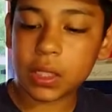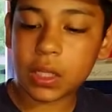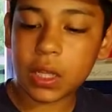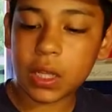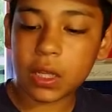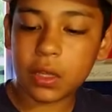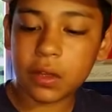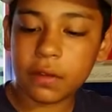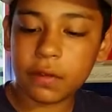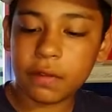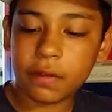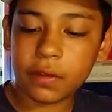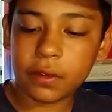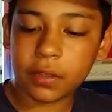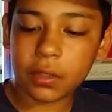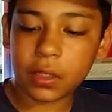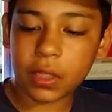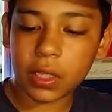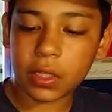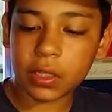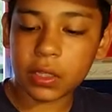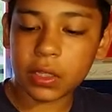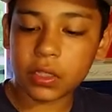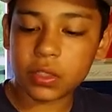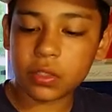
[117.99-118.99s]
kind of feel
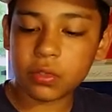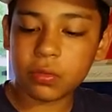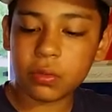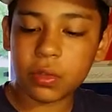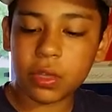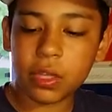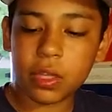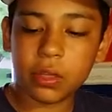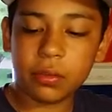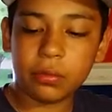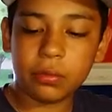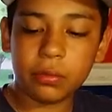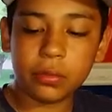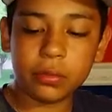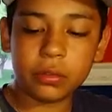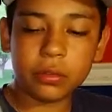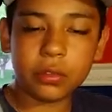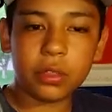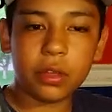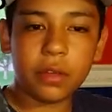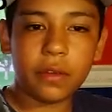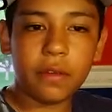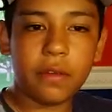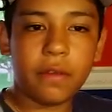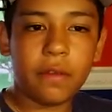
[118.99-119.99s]
like this way and will
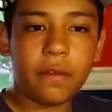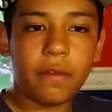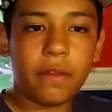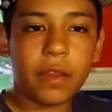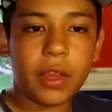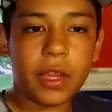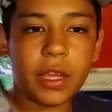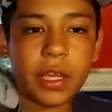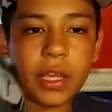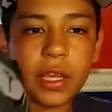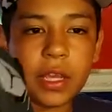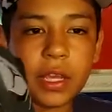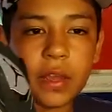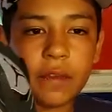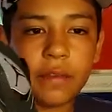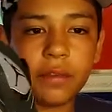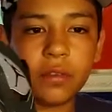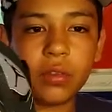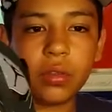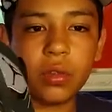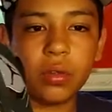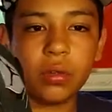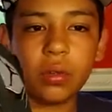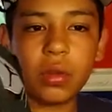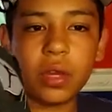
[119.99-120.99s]
start fading
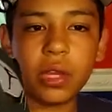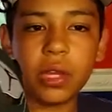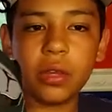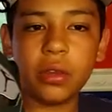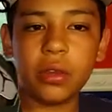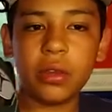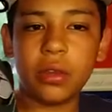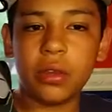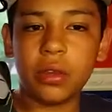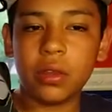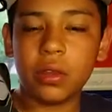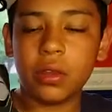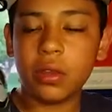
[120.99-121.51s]
after a while.